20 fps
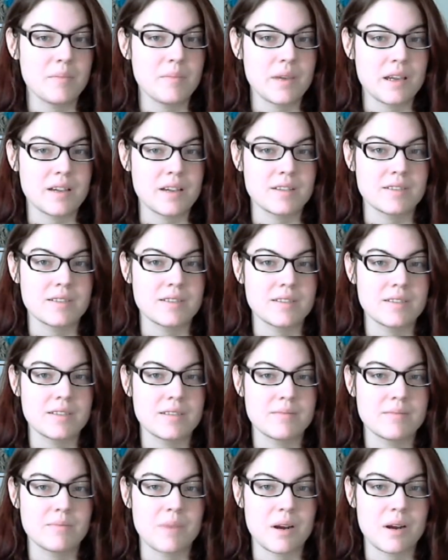
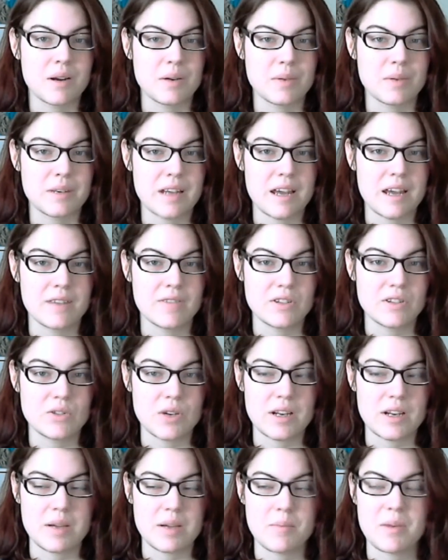because Mara would not have
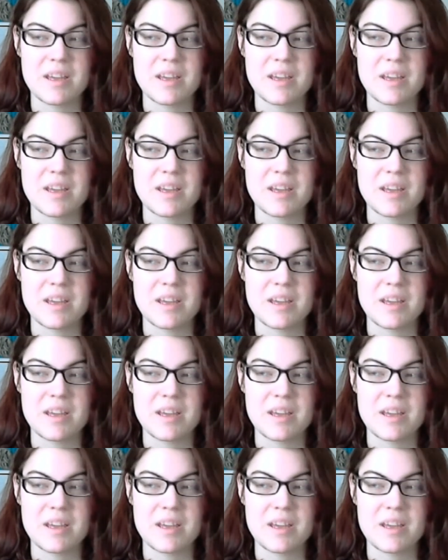enjoyed it,